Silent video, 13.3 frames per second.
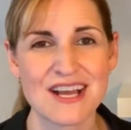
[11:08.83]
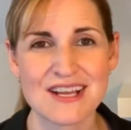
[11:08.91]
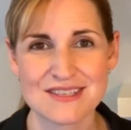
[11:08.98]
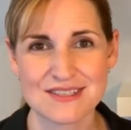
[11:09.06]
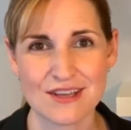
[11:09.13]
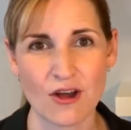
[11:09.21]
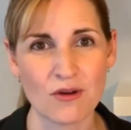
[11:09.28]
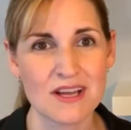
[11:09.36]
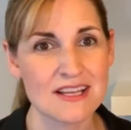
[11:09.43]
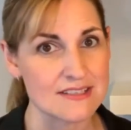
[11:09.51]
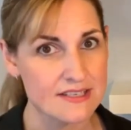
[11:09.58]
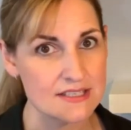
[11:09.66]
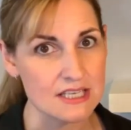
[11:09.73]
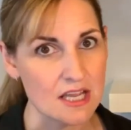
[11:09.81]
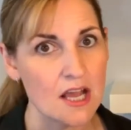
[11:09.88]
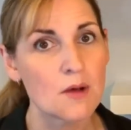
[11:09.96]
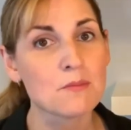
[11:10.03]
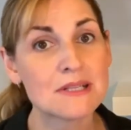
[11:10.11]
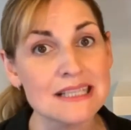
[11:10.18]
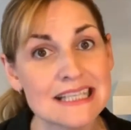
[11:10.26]
So Disney,
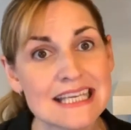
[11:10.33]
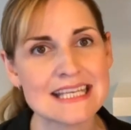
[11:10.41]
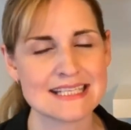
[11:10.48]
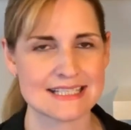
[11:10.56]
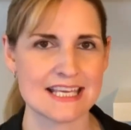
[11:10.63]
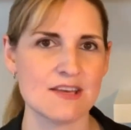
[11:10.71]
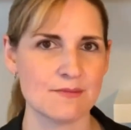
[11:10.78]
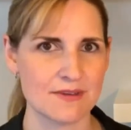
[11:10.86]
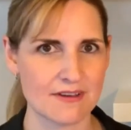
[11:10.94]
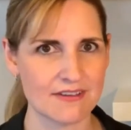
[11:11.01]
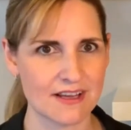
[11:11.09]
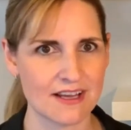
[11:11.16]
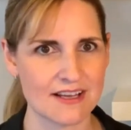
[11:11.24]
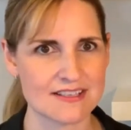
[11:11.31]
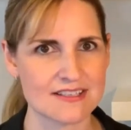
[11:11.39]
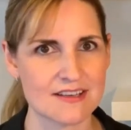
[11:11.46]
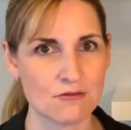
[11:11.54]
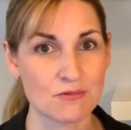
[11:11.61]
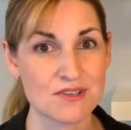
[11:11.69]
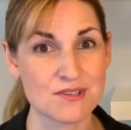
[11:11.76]
please keep giving us
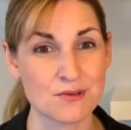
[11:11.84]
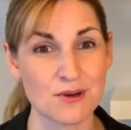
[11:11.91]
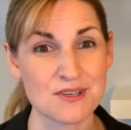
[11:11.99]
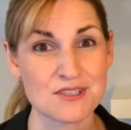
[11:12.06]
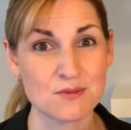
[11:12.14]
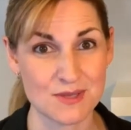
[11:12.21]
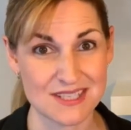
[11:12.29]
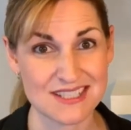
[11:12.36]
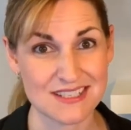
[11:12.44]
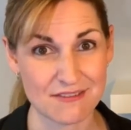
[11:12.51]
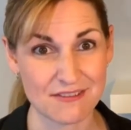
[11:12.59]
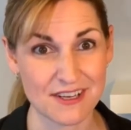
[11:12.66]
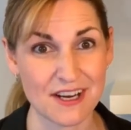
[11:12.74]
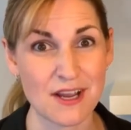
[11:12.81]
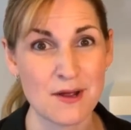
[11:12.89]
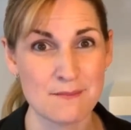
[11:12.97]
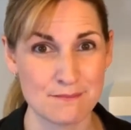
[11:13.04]
resort-specific